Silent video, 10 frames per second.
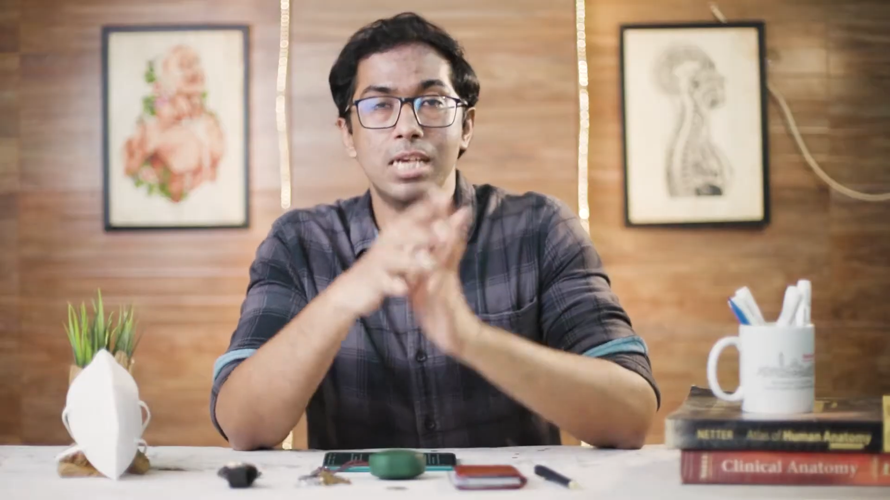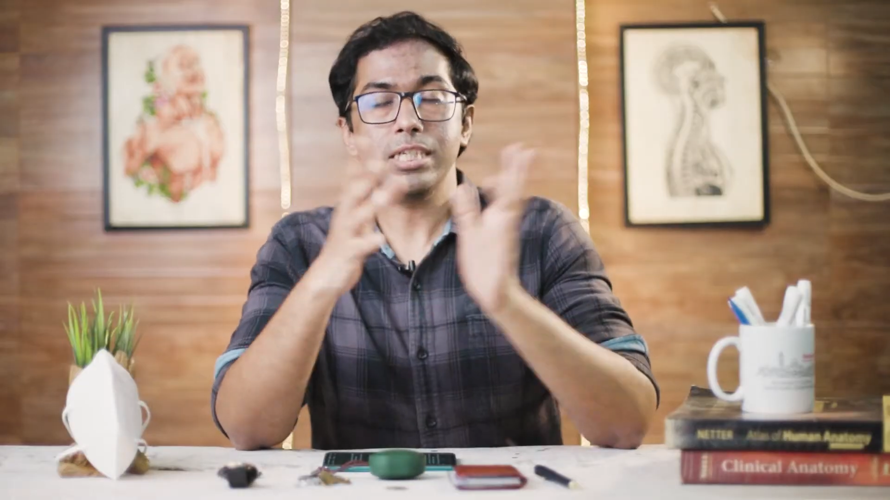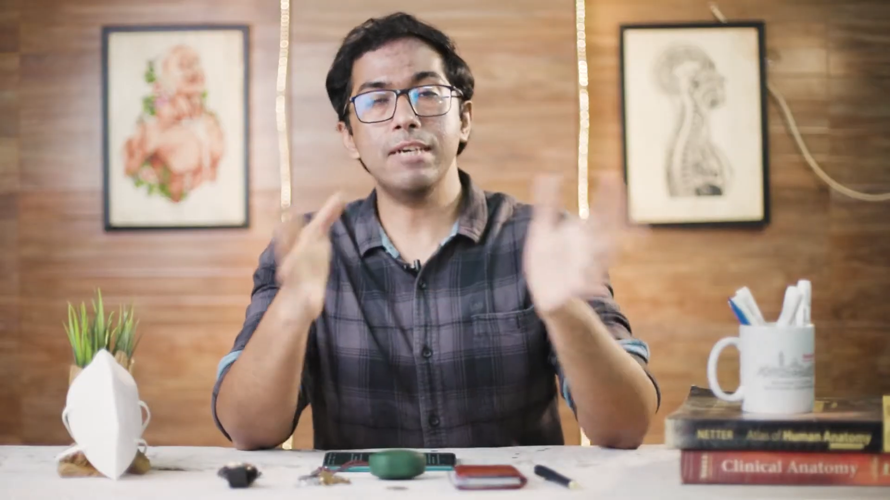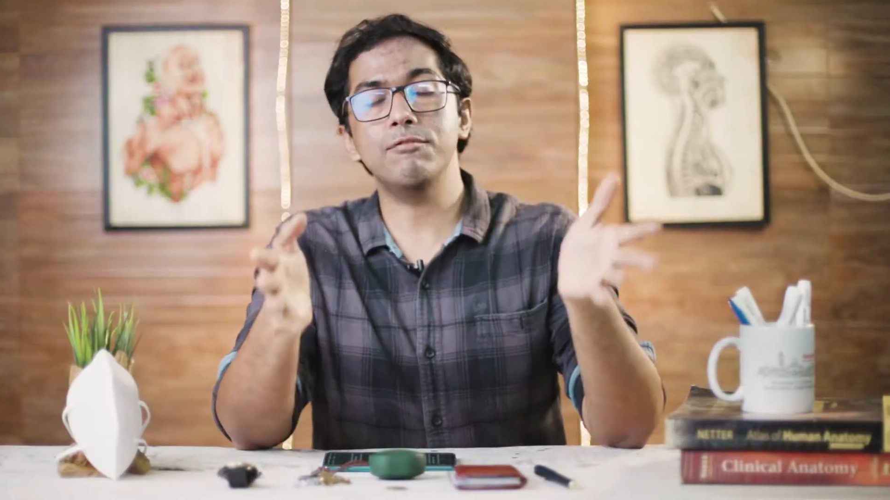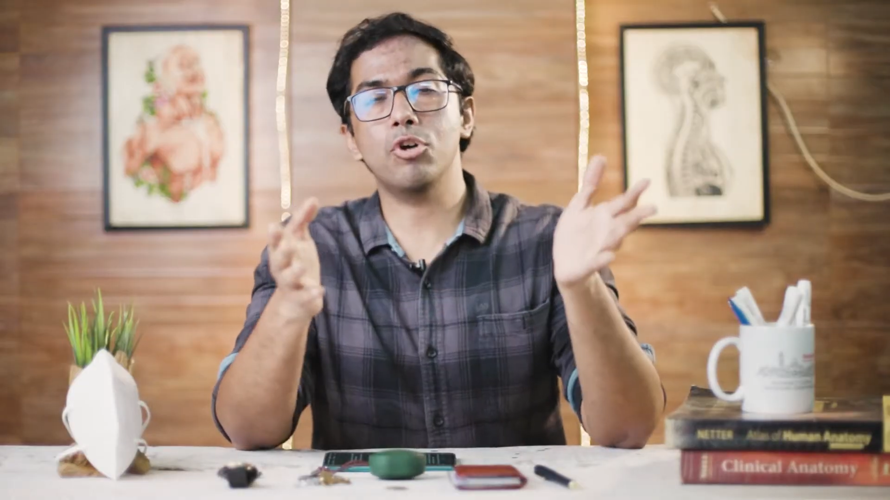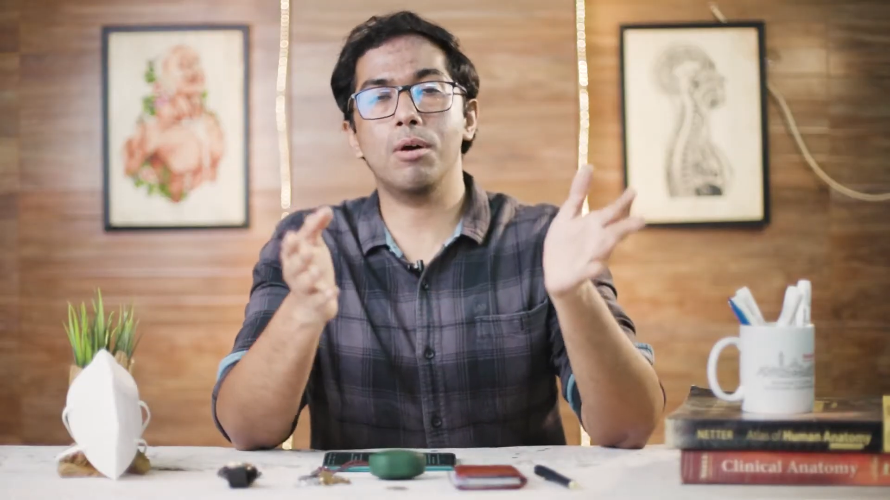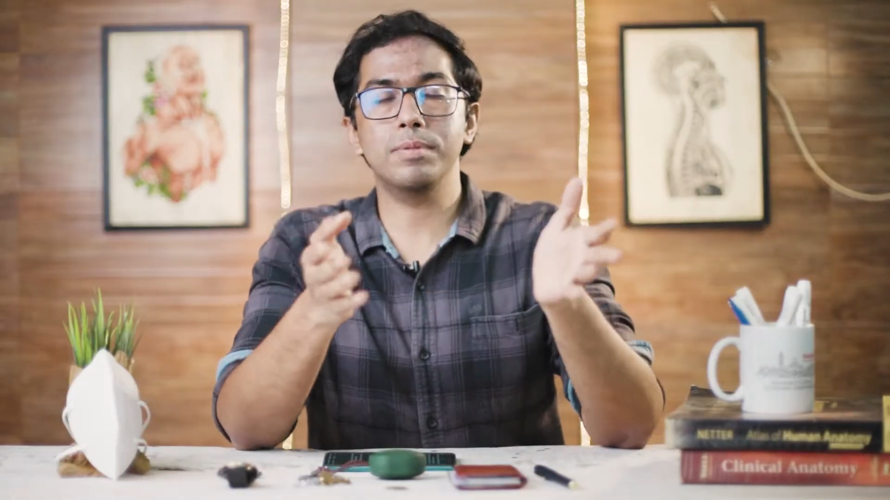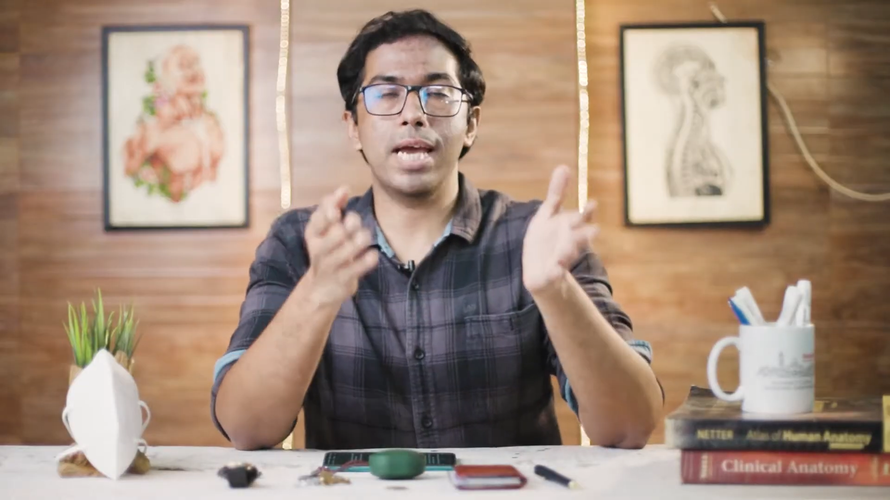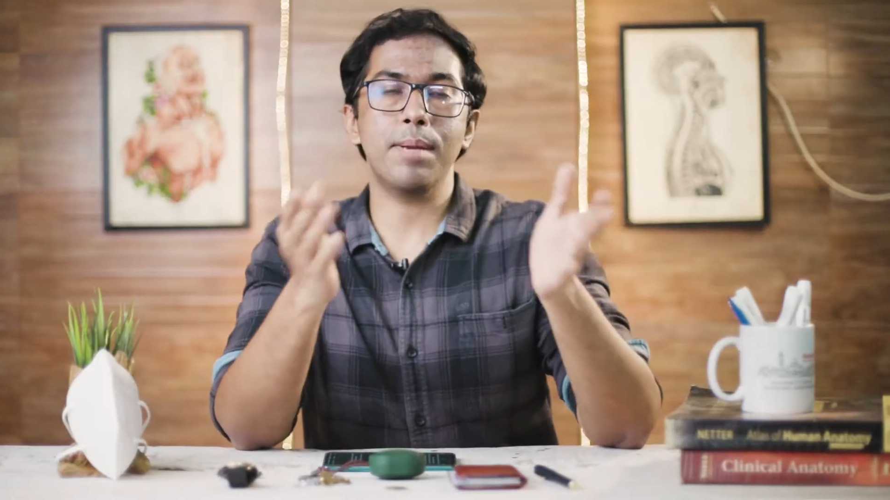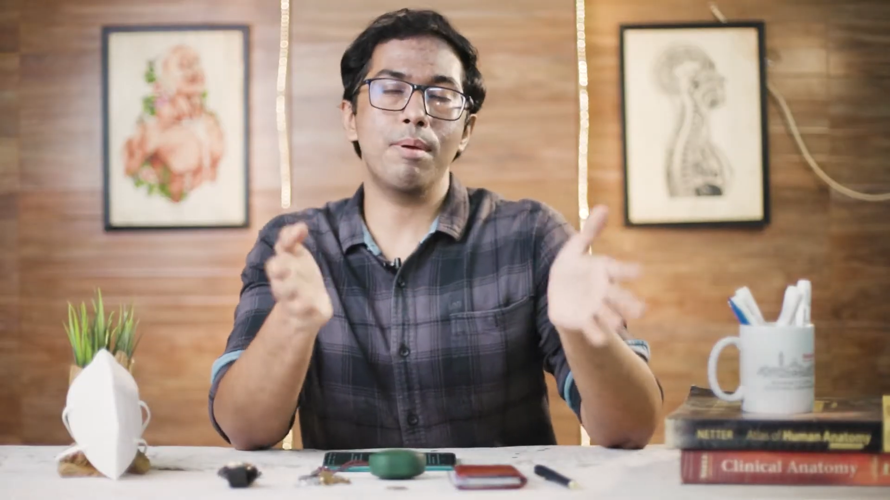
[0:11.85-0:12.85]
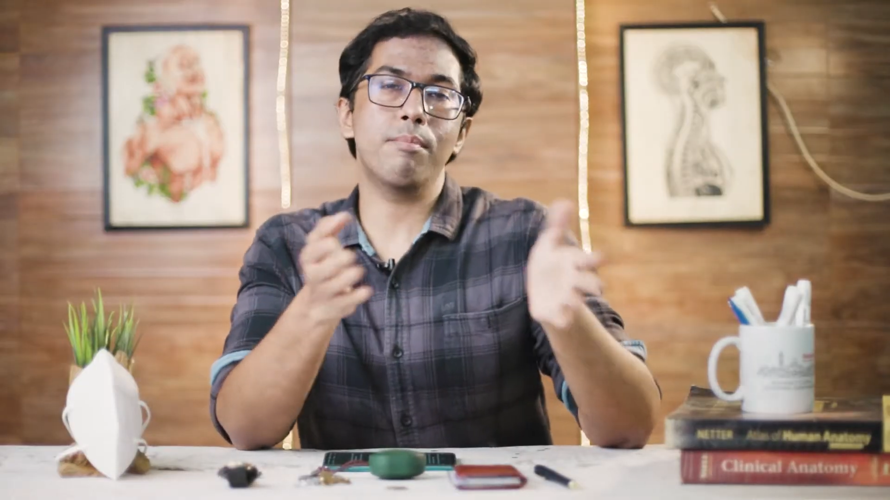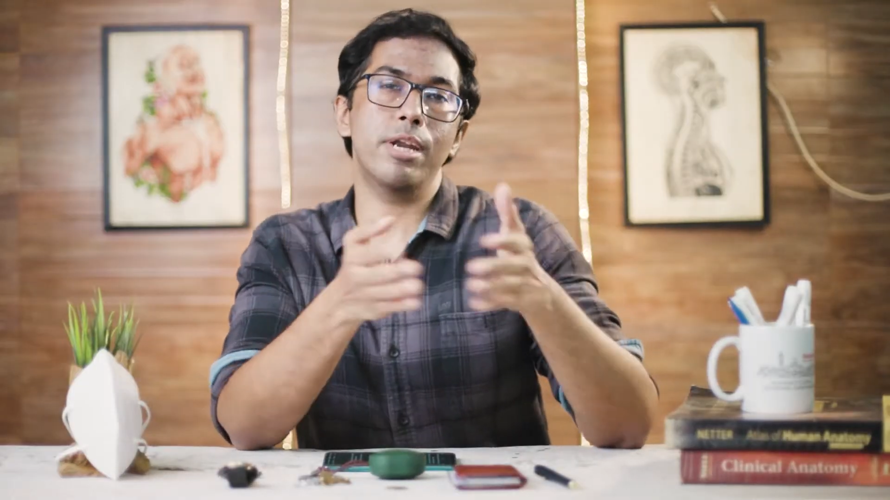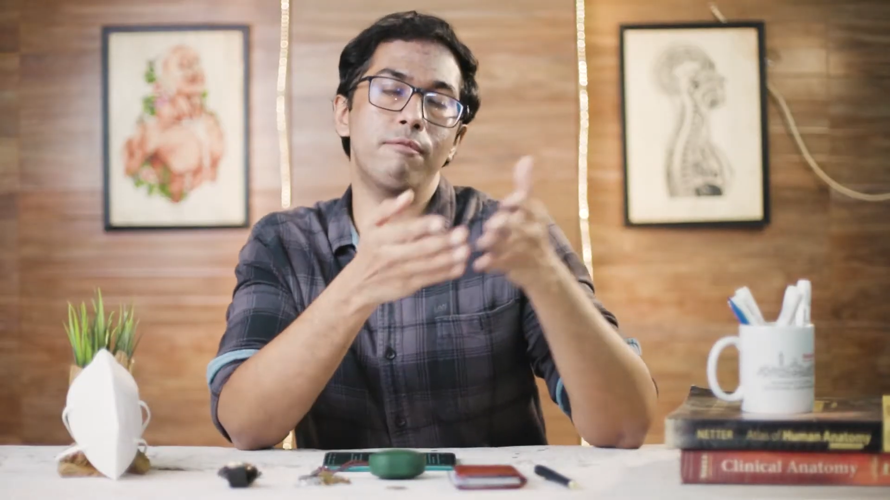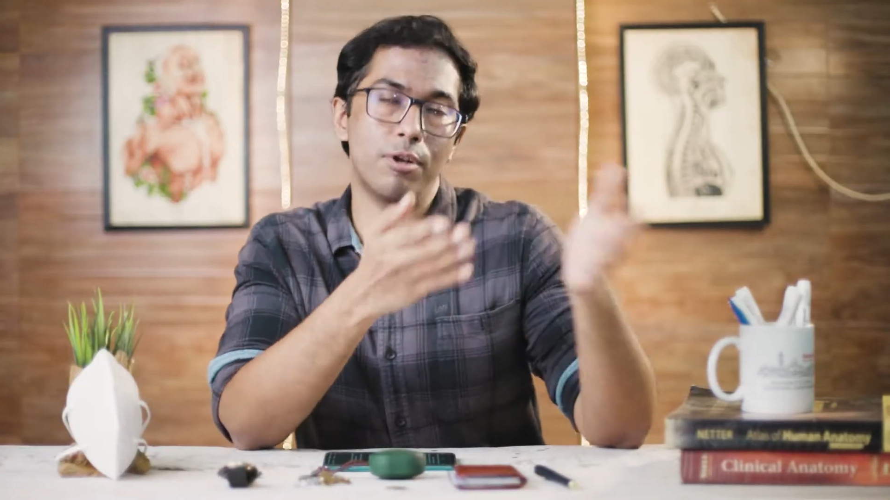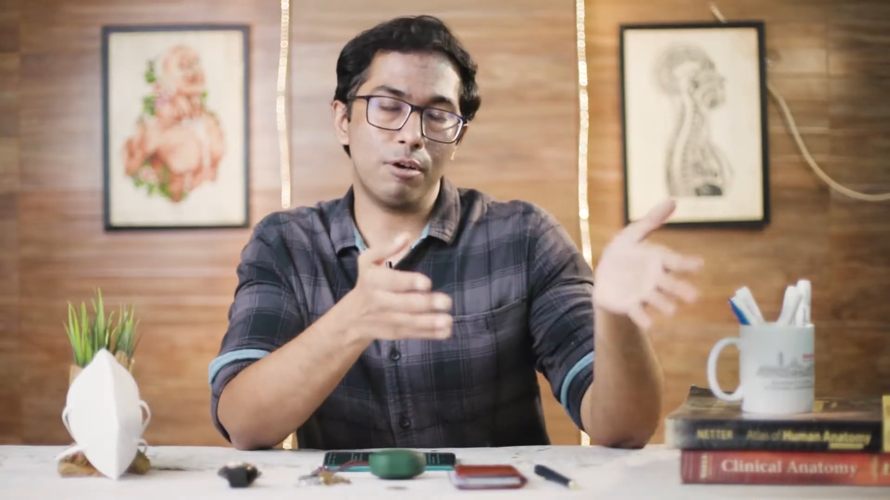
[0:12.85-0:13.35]
Steve Jobs, I
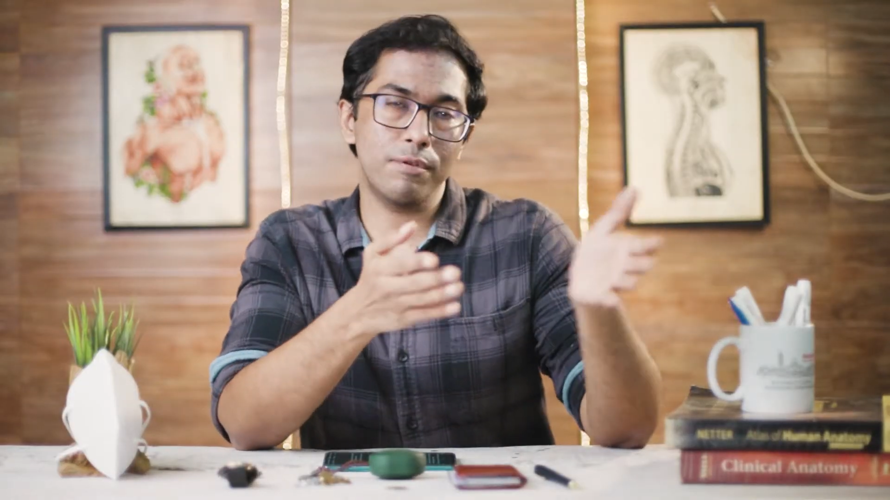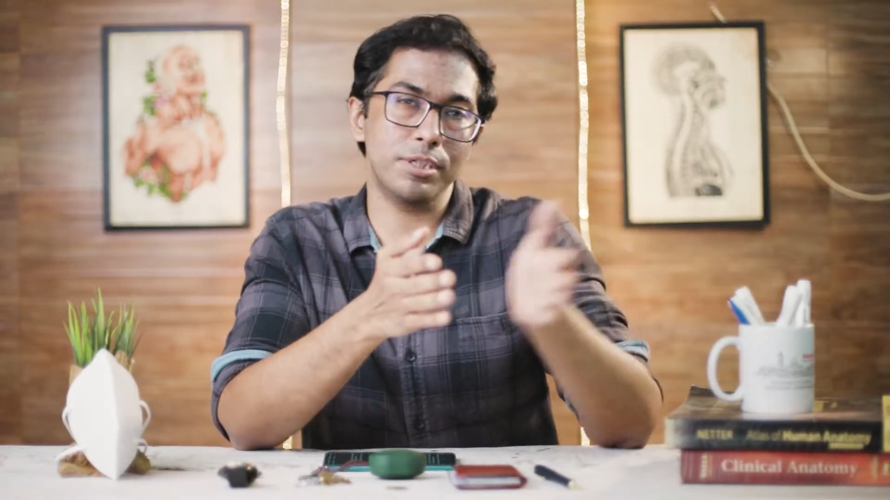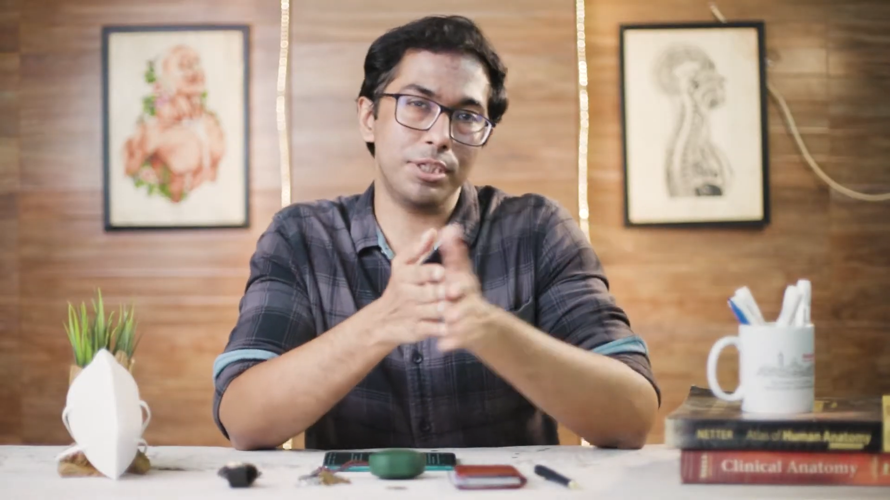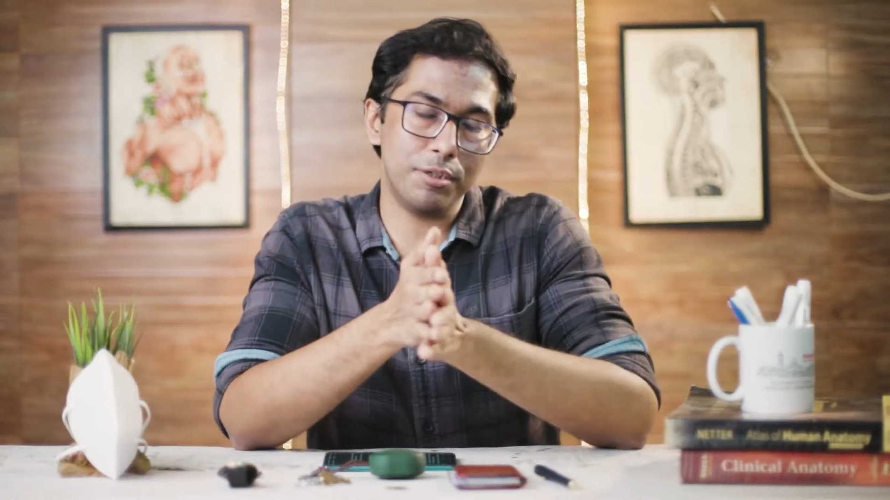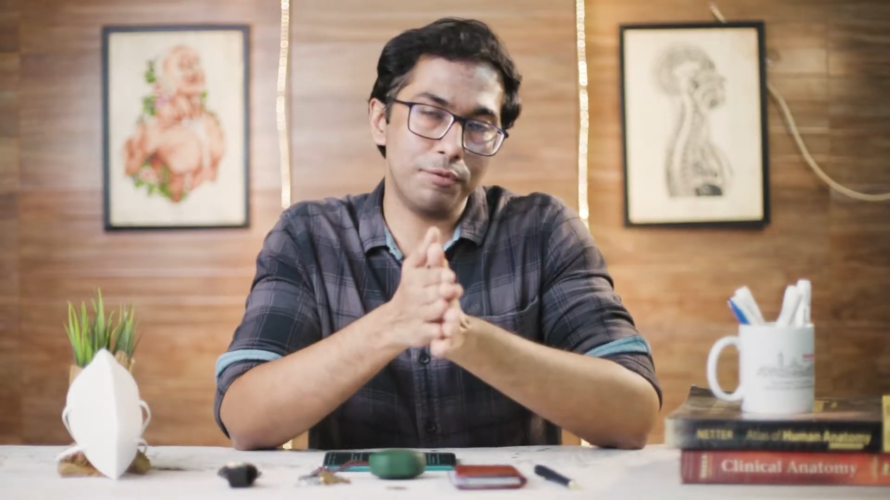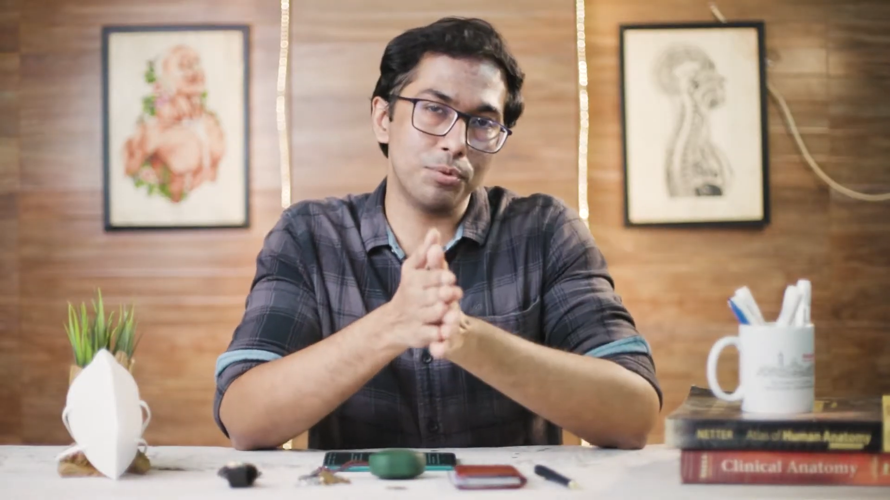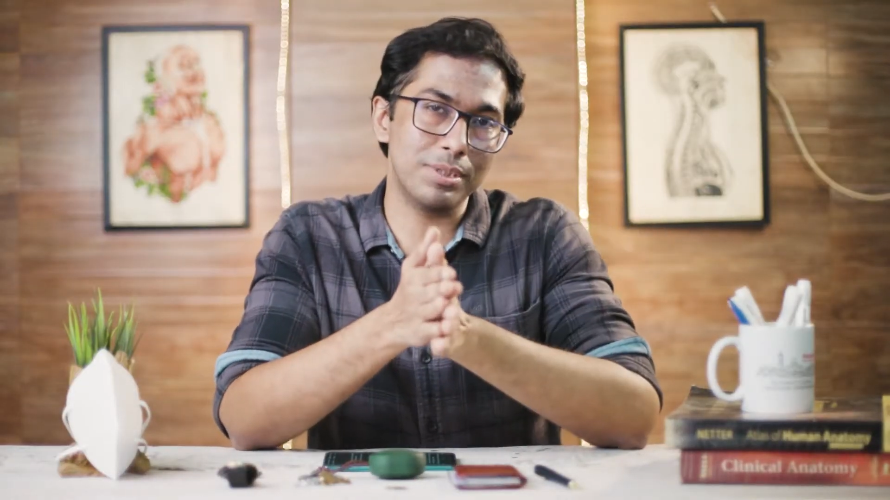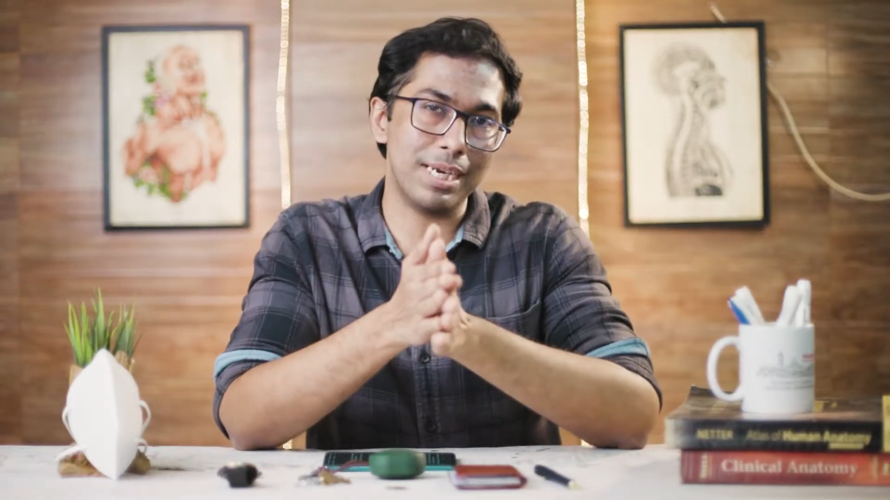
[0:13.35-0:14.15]
remember in one of his interviews,